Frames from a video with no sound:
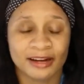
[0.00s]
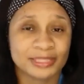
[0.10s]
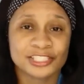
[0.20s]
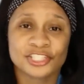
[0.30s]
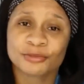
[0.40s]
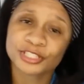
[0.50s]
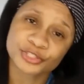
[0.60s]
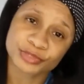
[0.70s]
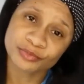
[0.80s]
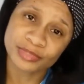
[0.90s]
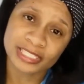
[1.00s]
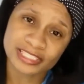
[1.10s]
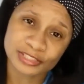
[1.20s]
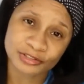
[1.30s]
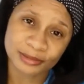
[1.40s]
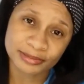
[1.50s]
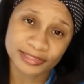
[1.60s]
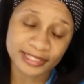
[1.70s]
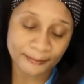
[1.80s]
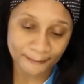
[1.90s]
It took me 3 weeks to
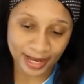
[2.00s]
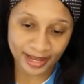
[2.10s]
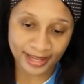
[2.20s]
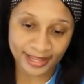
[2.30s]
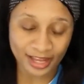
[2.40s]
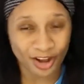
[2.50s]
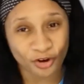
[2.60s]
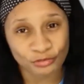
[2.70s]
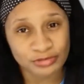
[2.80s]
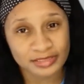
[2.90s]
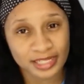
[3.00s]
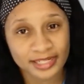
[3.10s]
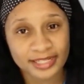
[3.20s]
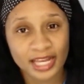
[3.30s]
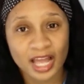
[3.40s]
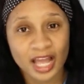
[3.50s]
complete my home study,